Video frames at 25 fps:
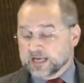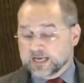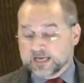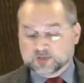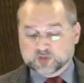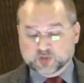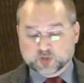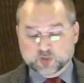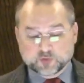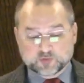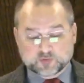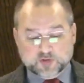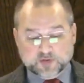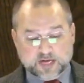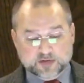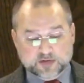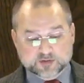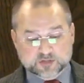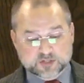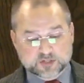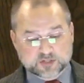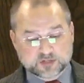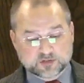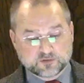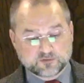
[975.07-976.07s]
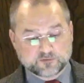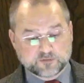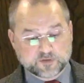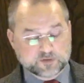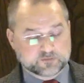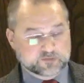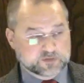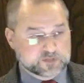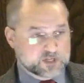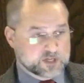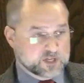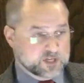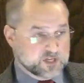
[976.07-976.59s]
In
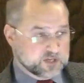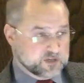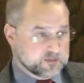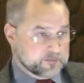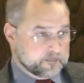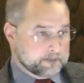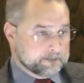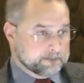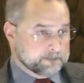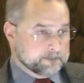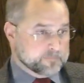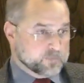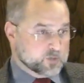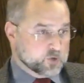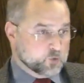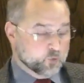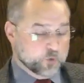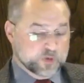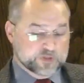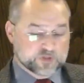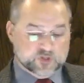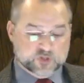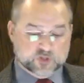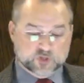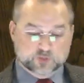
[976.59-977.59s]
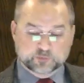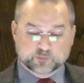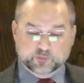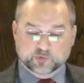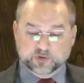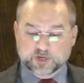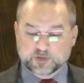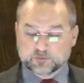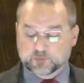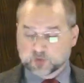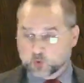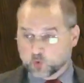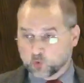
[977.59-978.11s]
2015, when the
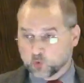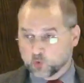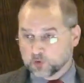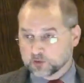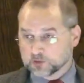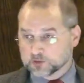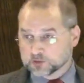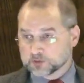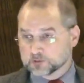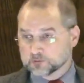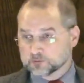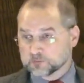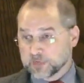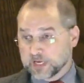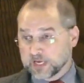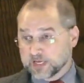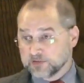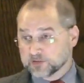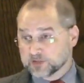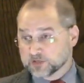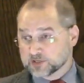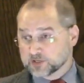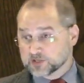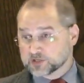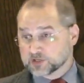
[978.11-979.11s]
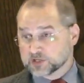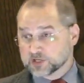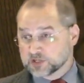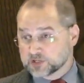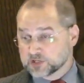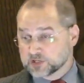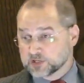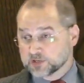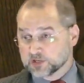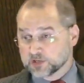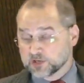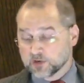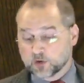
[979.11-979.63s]
Supreme Court made the
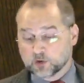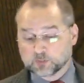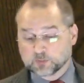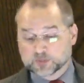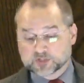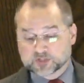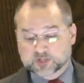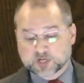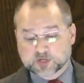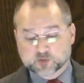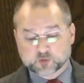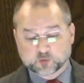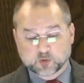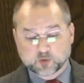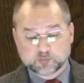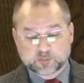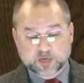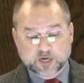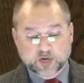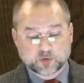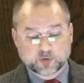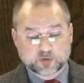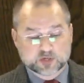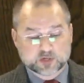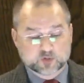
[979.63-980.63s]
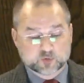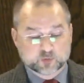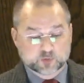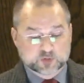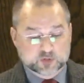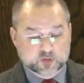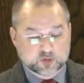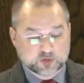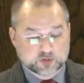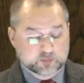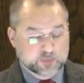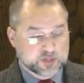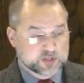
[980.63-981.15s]
decision that homosexual marriage
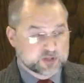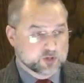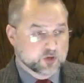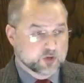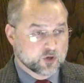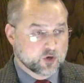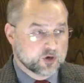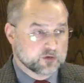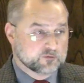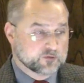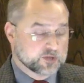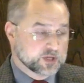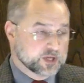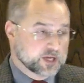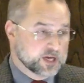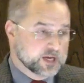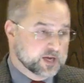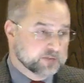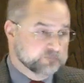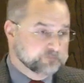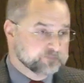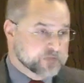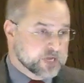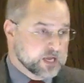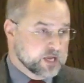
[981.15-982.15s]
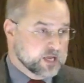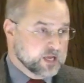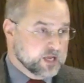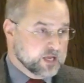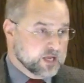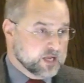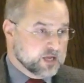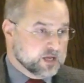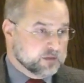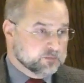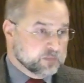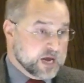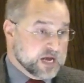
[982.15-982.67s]
was going to be the law of the land,
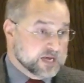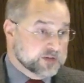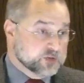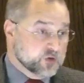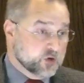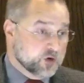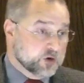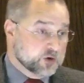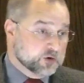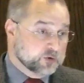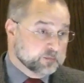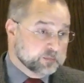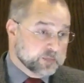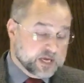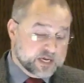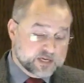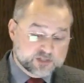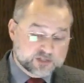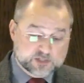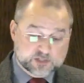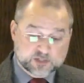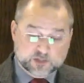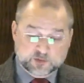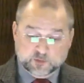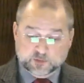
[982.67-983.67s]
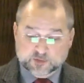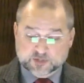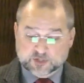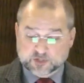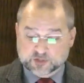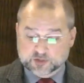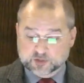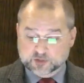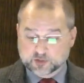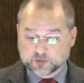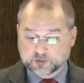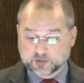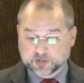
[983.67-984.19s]
my daughter Macy was a
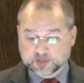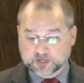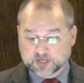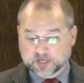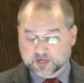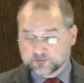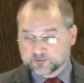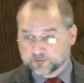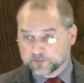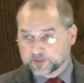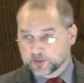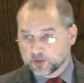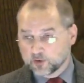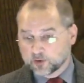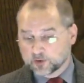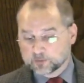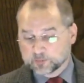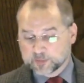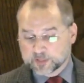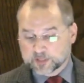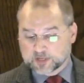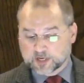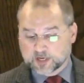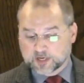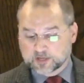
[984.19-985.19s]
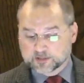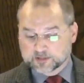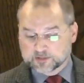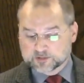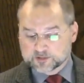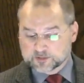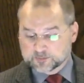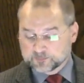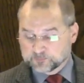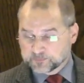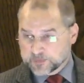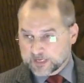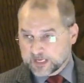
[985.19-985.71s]
student at Freed Hardeman
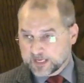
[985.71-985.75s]
College,